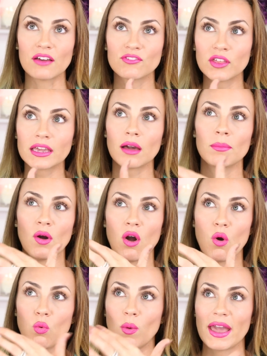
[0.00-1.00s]
I feel like I'm
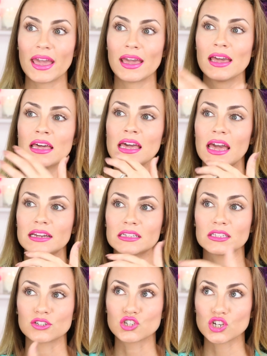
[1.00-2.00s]
away in
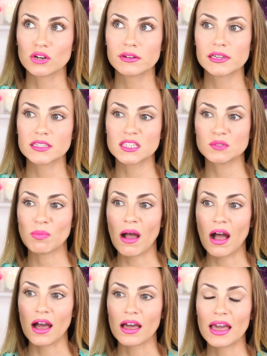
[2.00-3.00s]
a luxurious
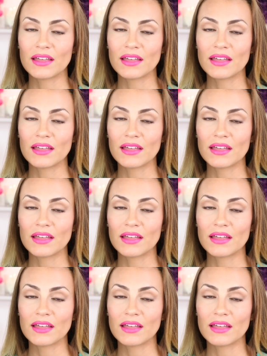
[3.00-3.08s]
spa,